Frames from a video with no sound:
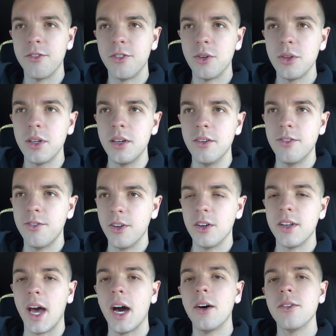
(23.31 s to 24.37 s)
fully
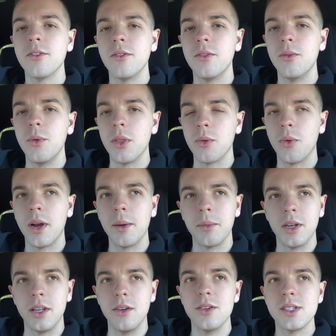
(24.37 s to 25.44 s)
filled out with what I'm going
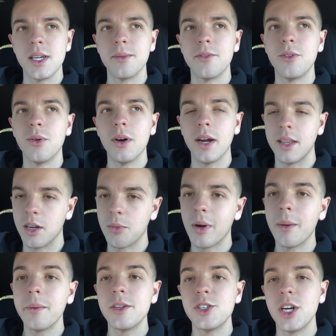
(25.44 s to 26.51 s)
to use them for, and they'll
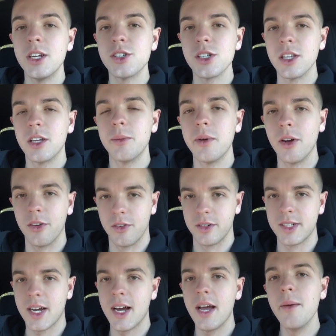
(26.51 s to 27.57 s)
probably change a little bit over
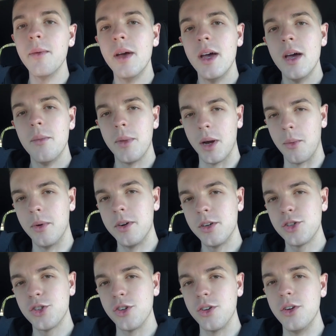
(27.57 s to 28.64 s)
time, but I wanted to
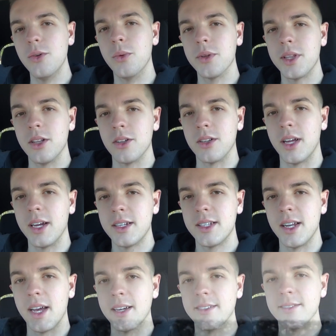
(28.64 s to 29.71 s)
show you what they look like
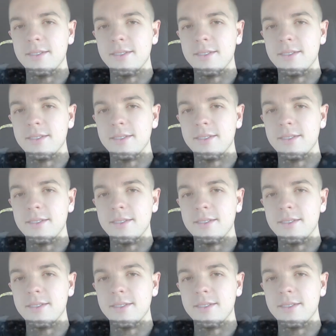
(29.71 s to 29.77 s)
today.